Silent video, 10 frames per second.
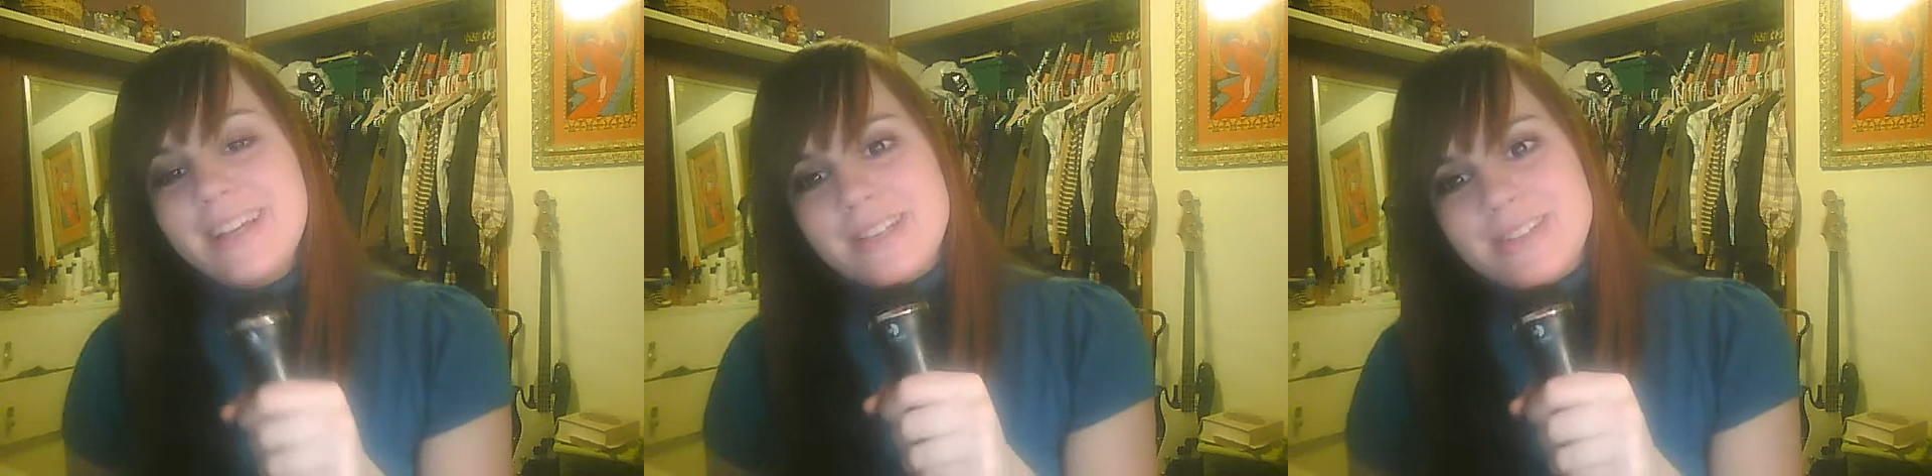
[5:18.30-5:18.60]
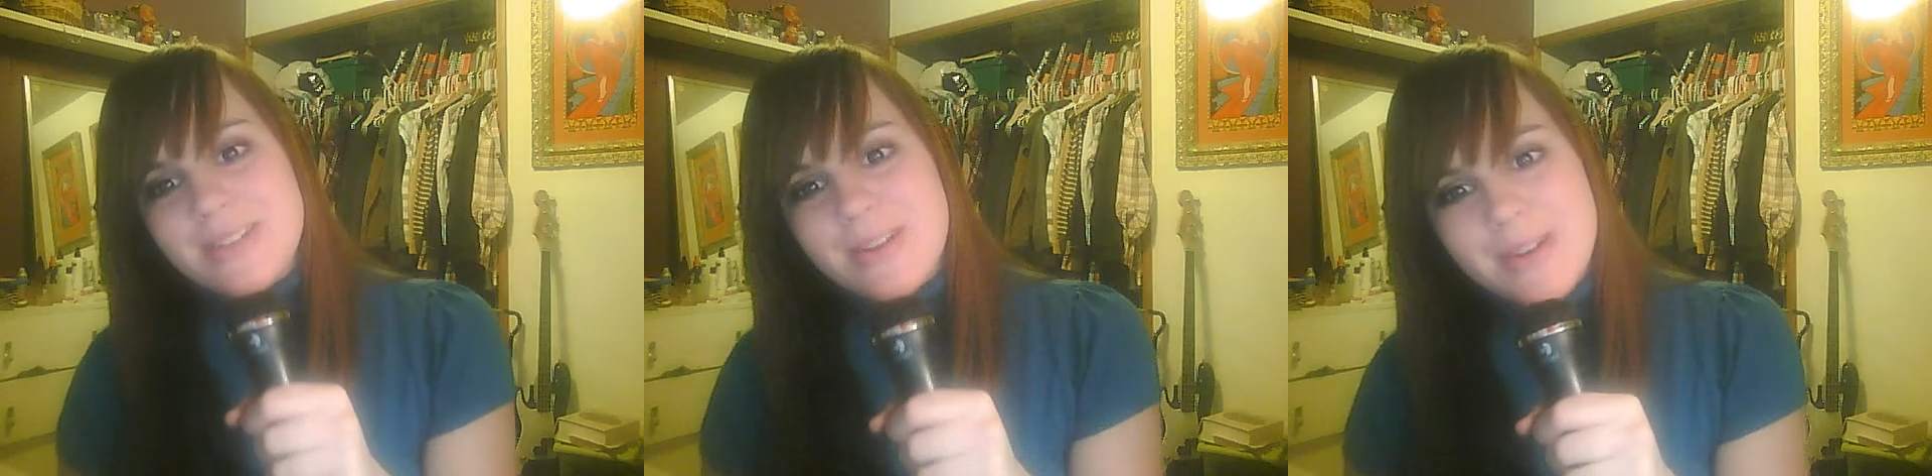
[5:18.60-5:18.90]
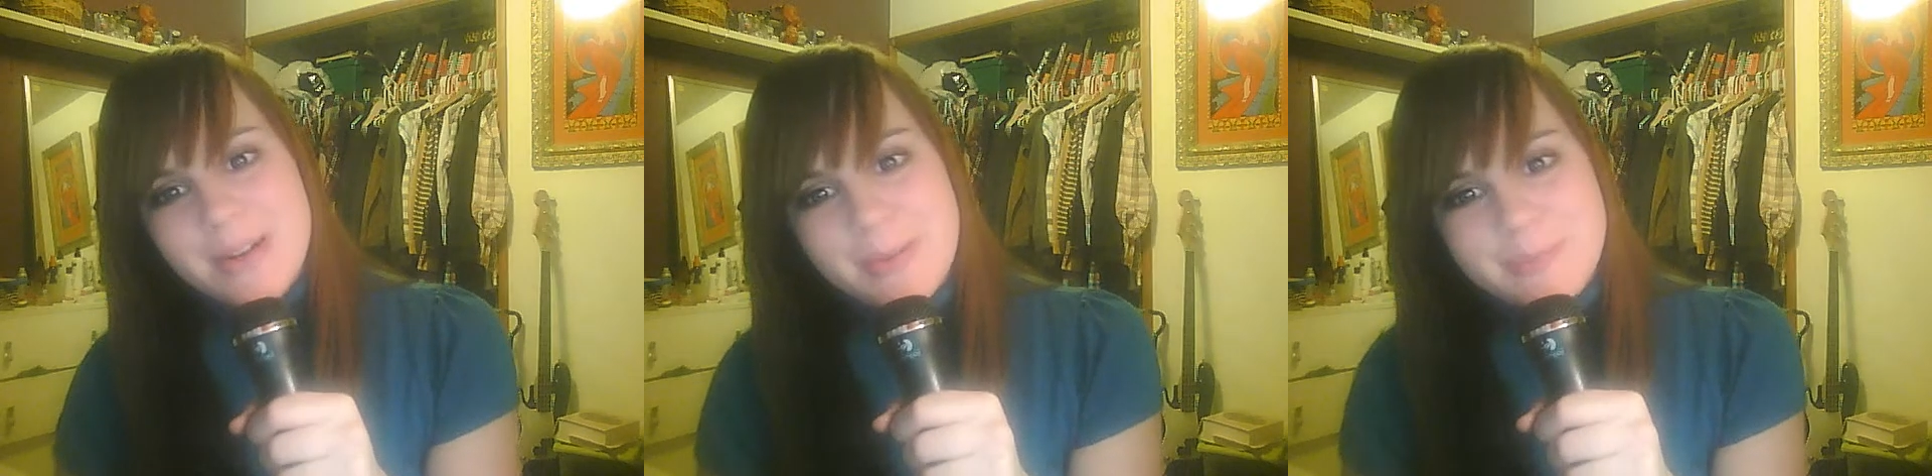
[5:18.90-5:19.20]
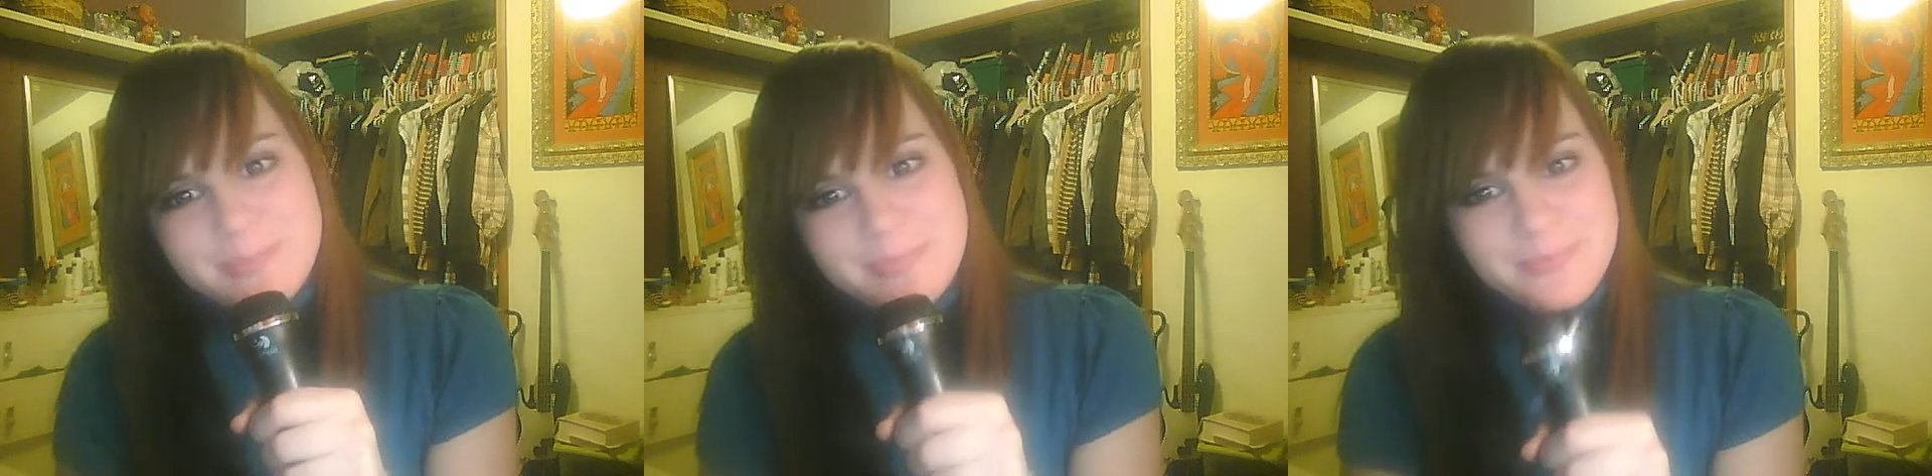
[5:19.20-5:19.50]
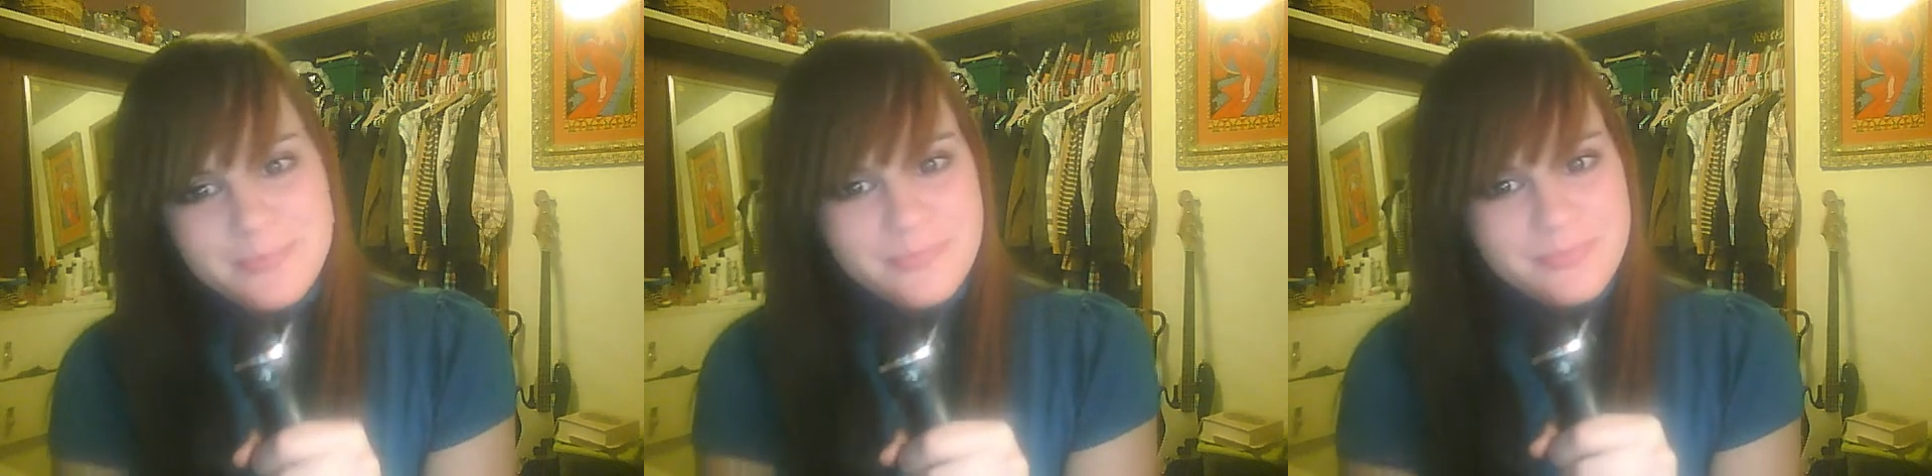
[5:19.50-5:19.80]
So,
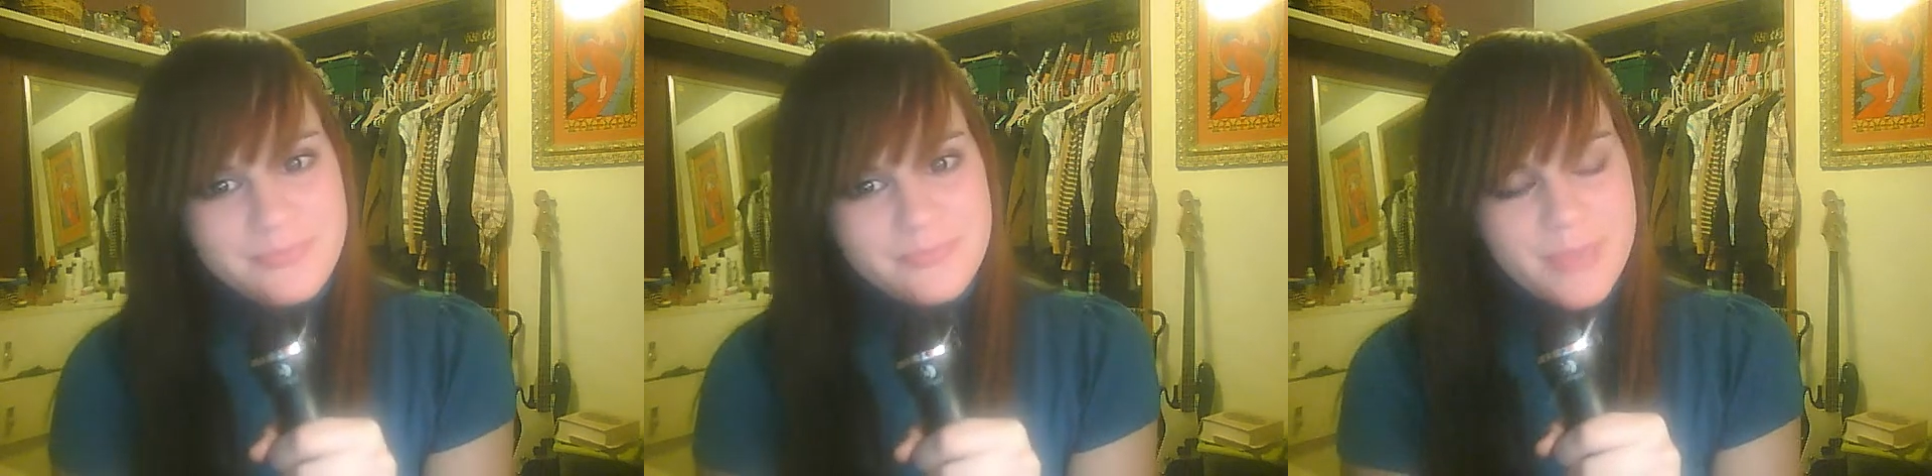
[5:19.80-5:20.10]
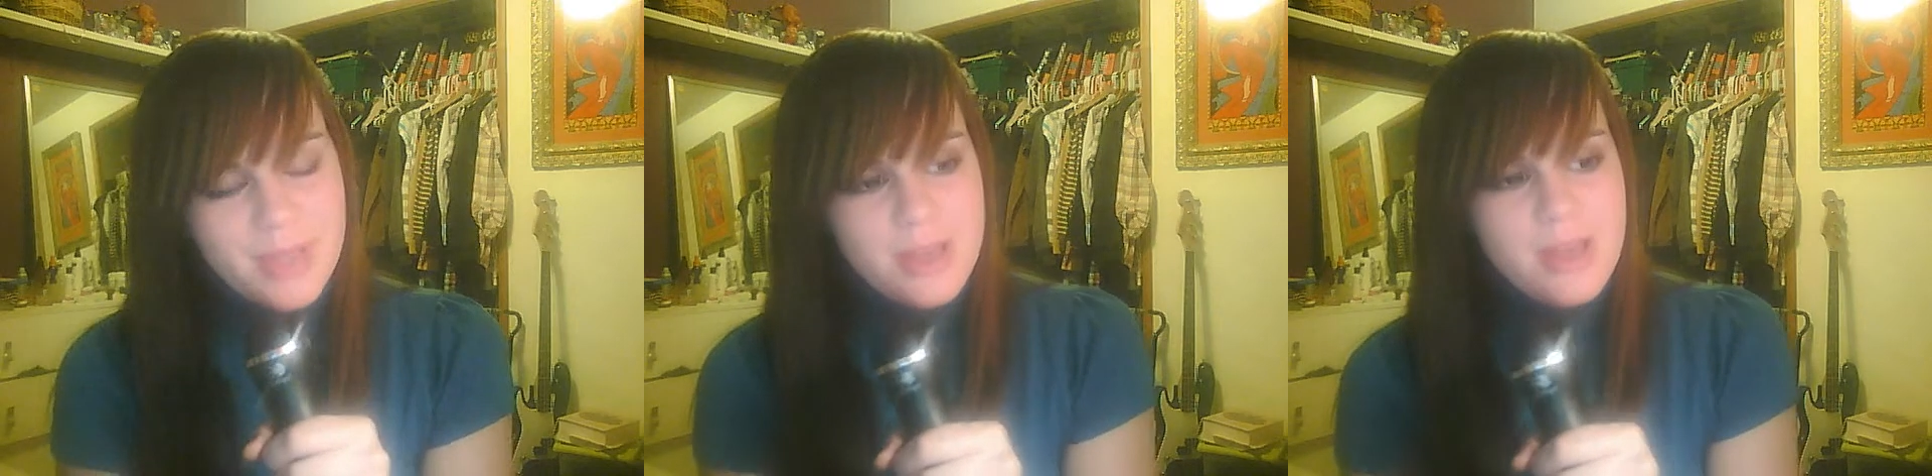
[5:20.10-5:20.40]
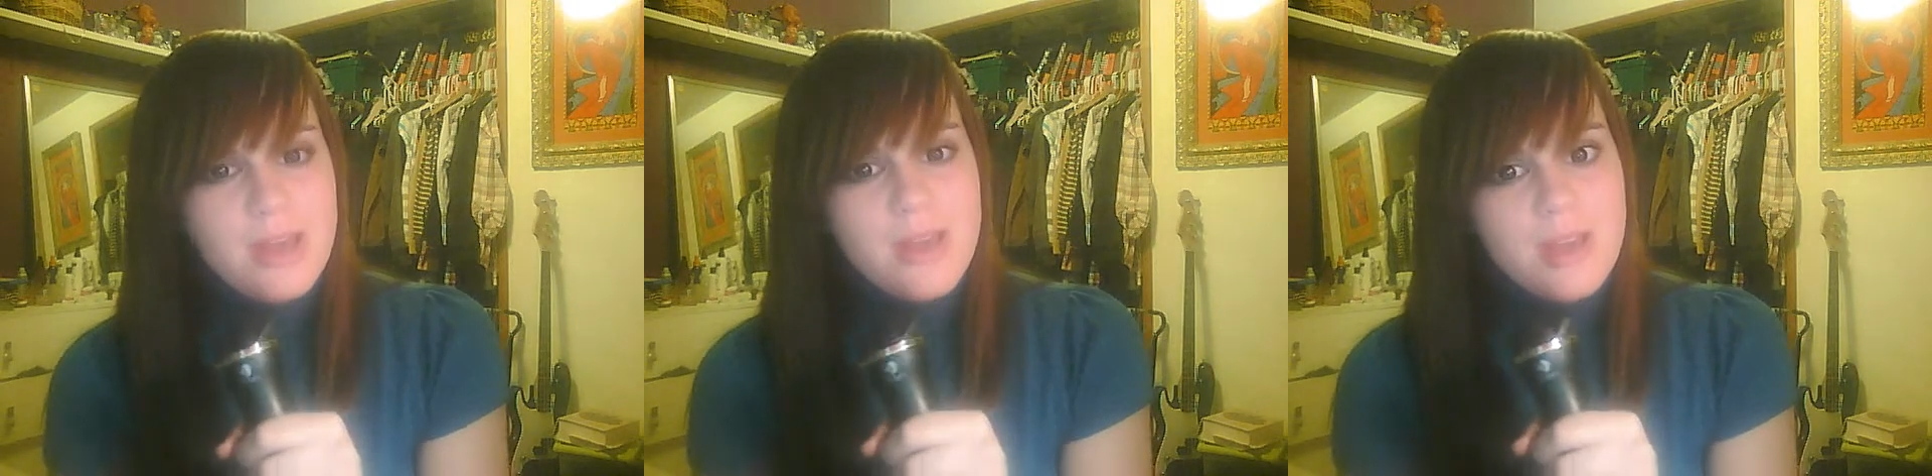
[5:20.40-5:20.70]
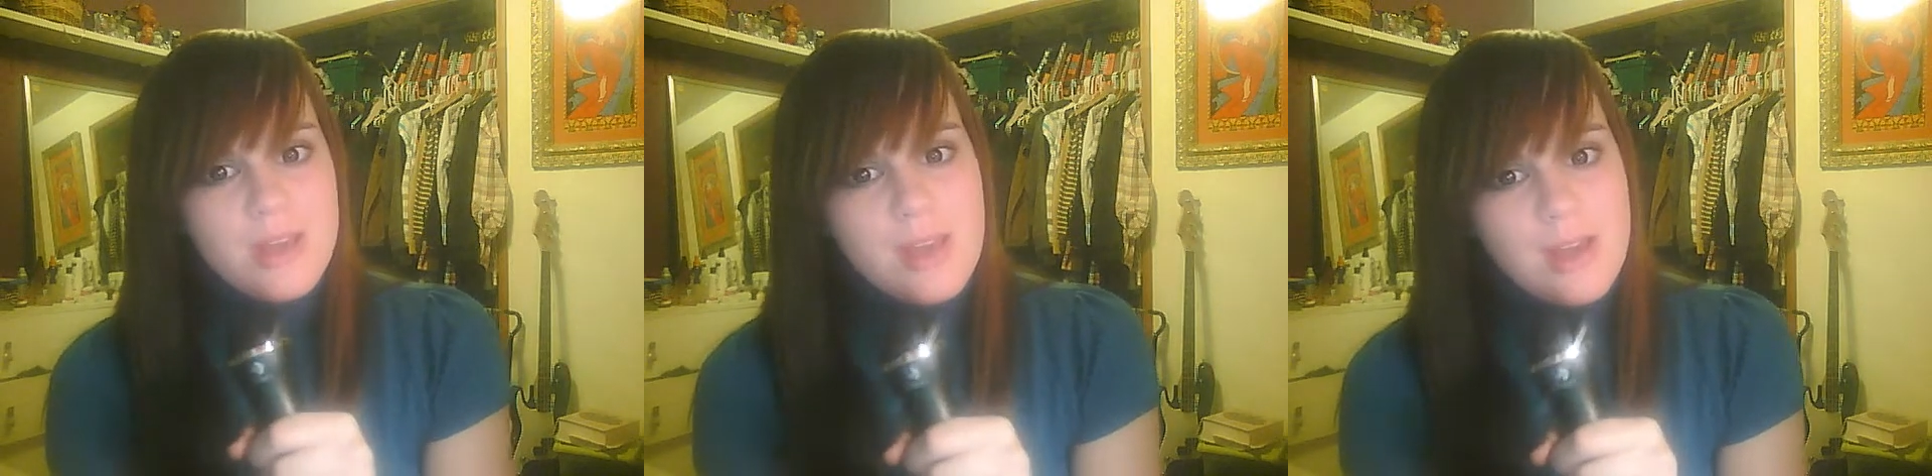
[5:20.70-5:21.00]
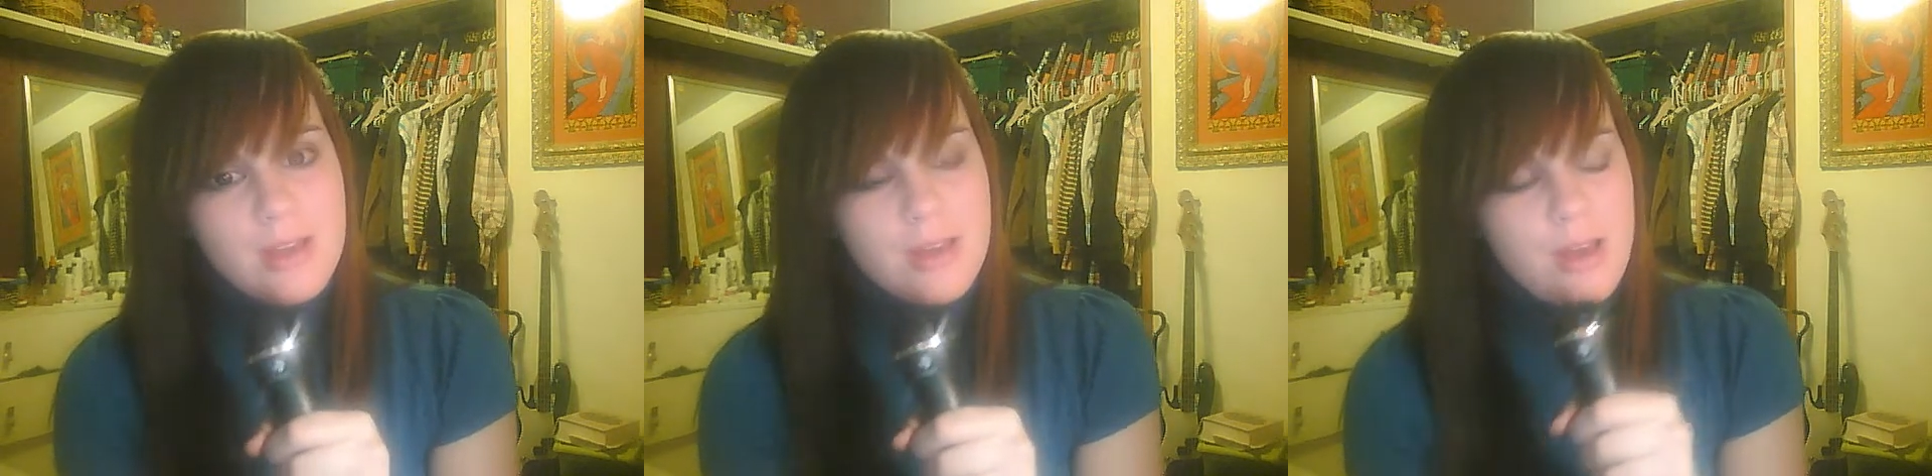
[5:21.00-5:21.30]
yeah,